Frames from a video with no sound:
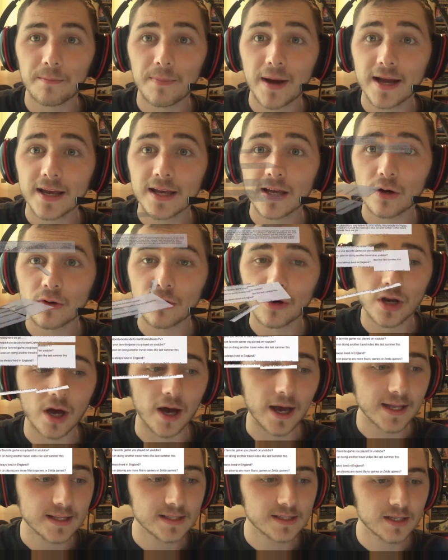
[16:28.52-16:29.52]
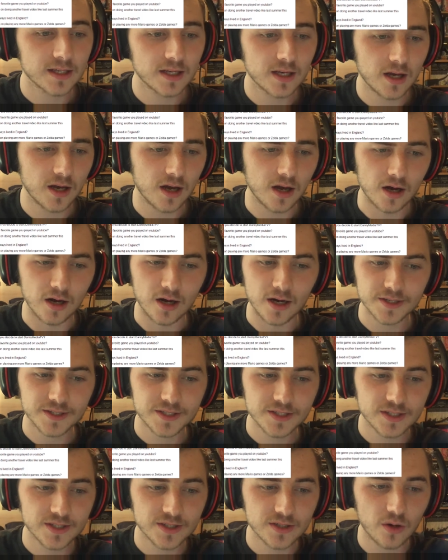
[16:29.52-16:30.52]
Batgirl Knight
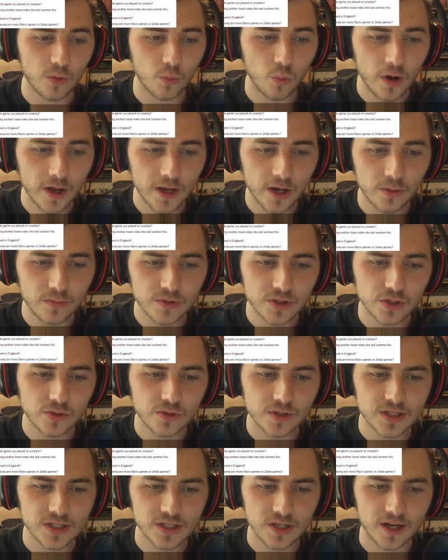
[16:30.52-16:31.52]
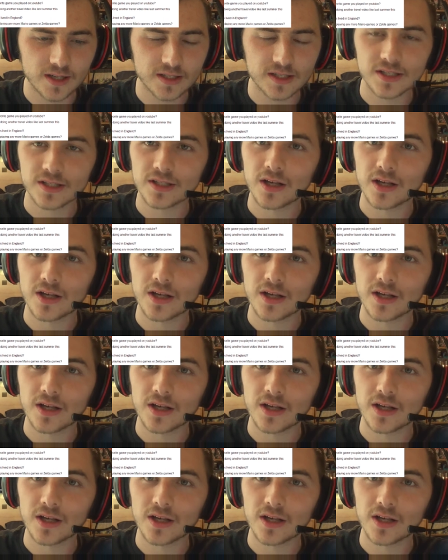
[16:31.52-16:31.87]
asks, what helped you decide to